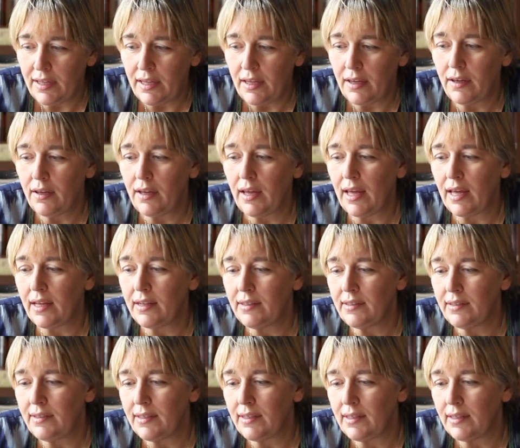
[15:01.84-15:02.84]
here, and
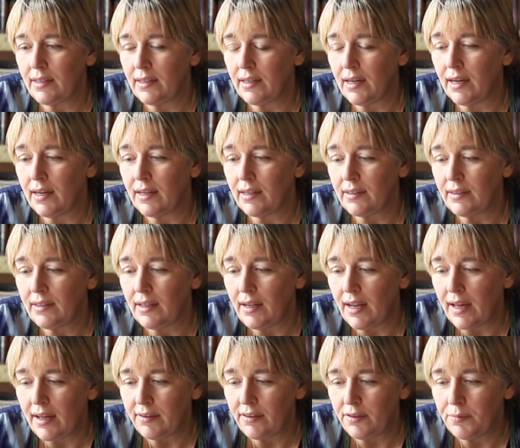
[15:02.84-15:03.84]
the
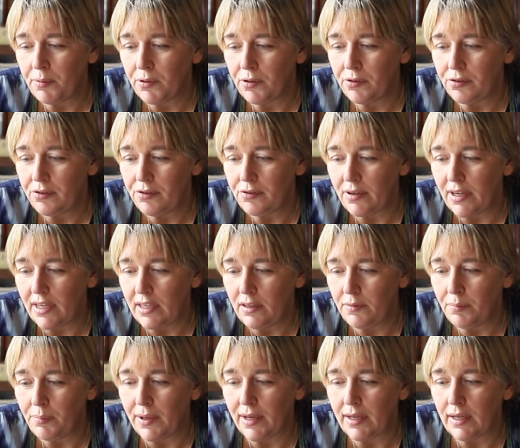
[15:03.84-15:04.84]
last
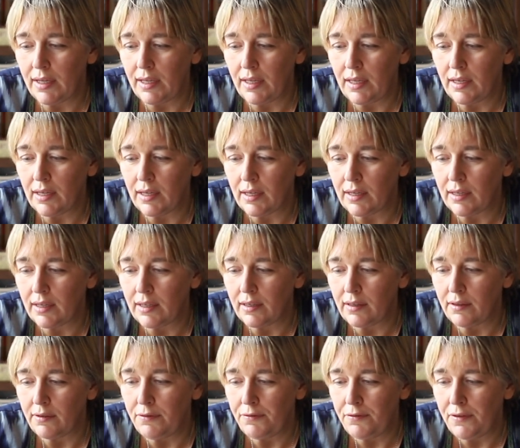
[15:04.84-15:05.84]
portrait
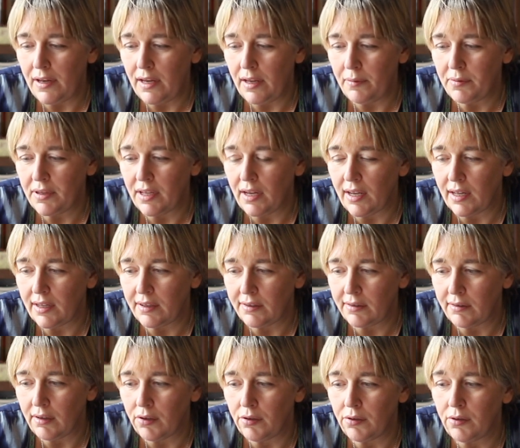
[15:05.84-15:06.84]
by Philip de
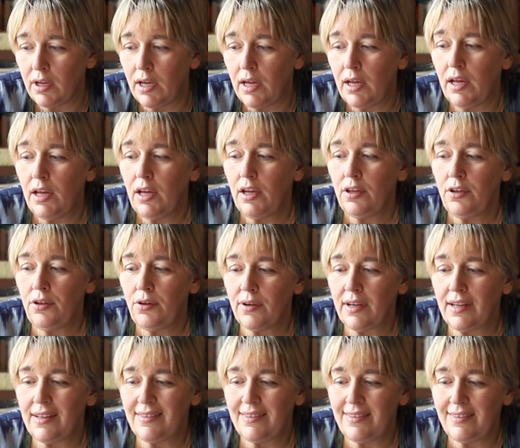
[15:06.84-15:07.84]
Laszlo, you
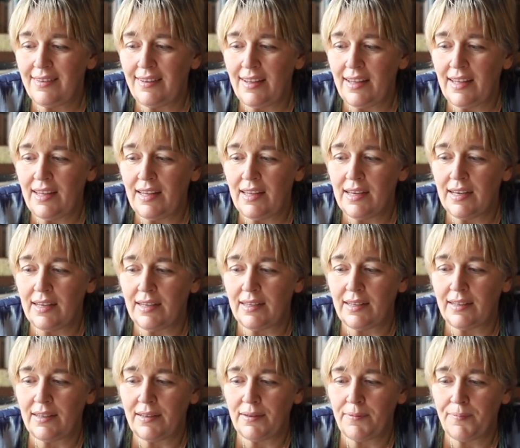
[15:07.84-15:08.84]
can see
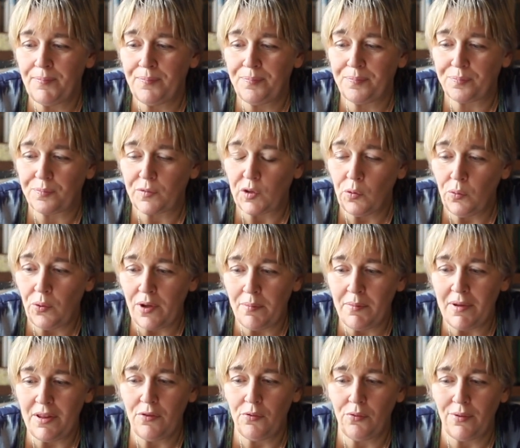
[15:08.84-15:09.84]

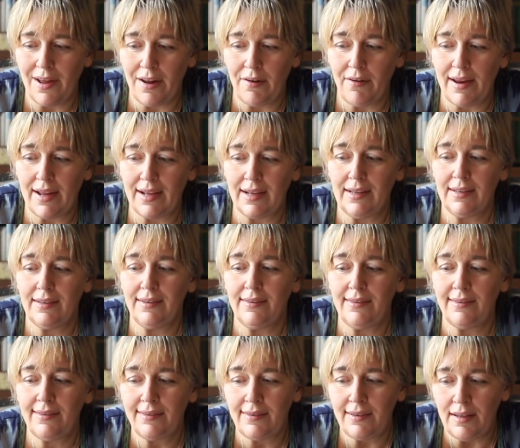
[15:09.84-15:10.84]
women wearing
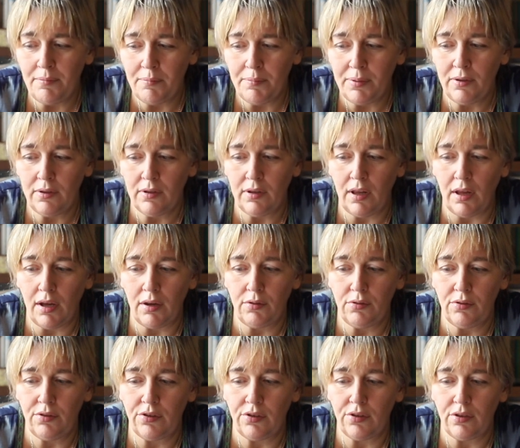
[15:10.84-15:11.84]
simple
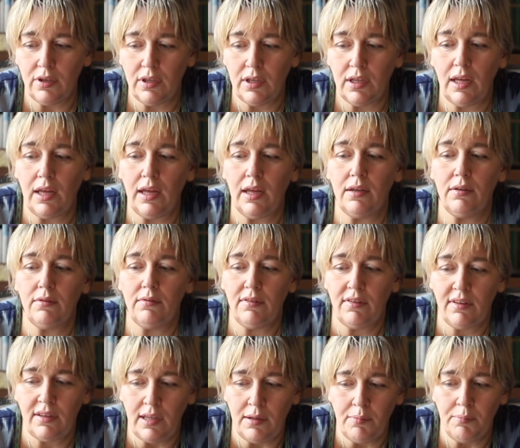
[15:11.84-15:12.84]
clothes,
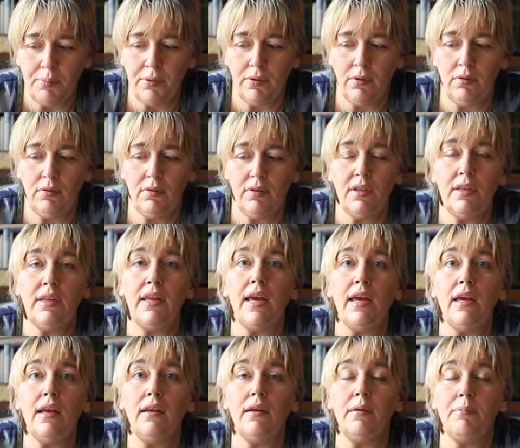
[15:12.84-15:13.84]
simple
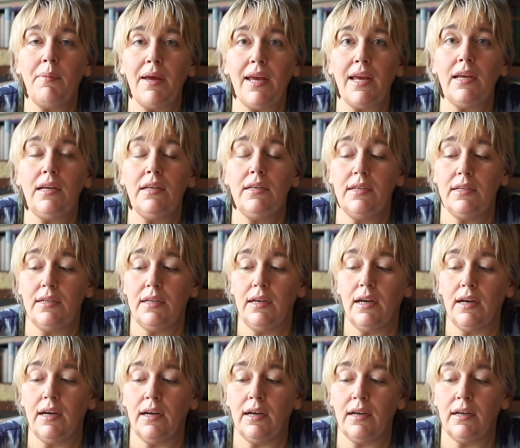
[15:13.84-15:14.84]
tailor-made
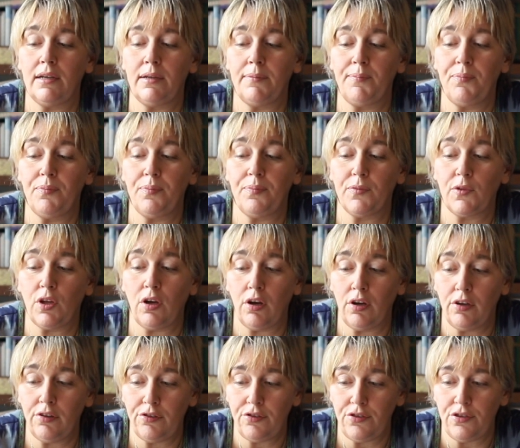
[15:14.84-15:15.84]

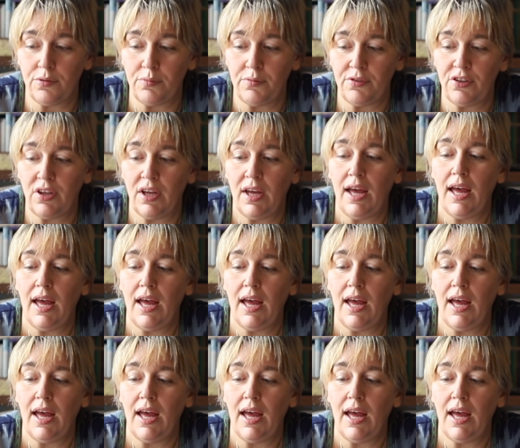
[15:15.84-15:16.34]
costumes,